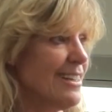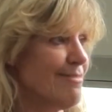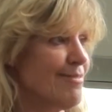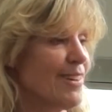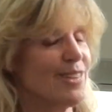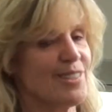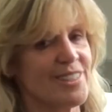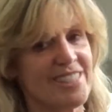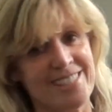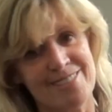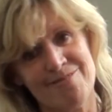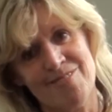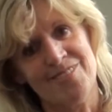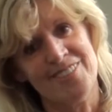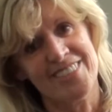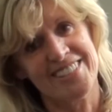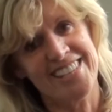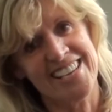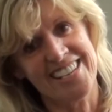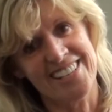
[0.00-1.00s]
because
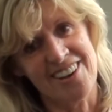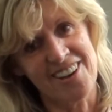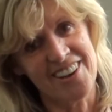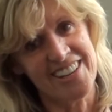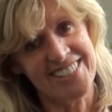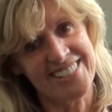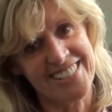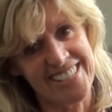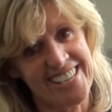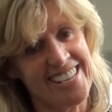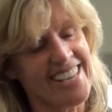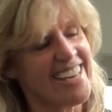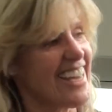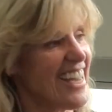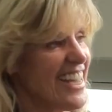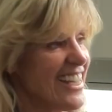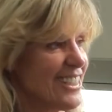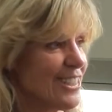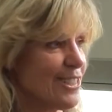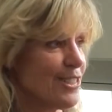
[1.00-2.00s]
technology
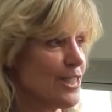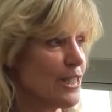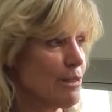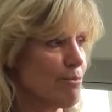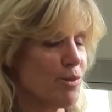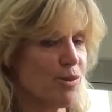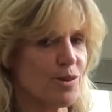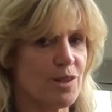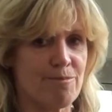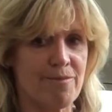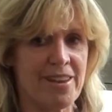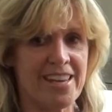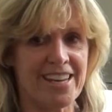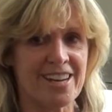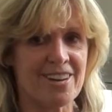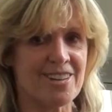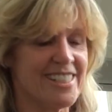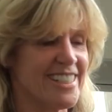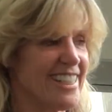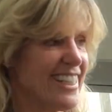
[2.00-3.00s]
again should support the
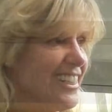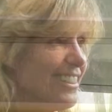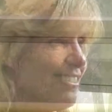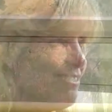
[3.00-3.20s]
pedagogy.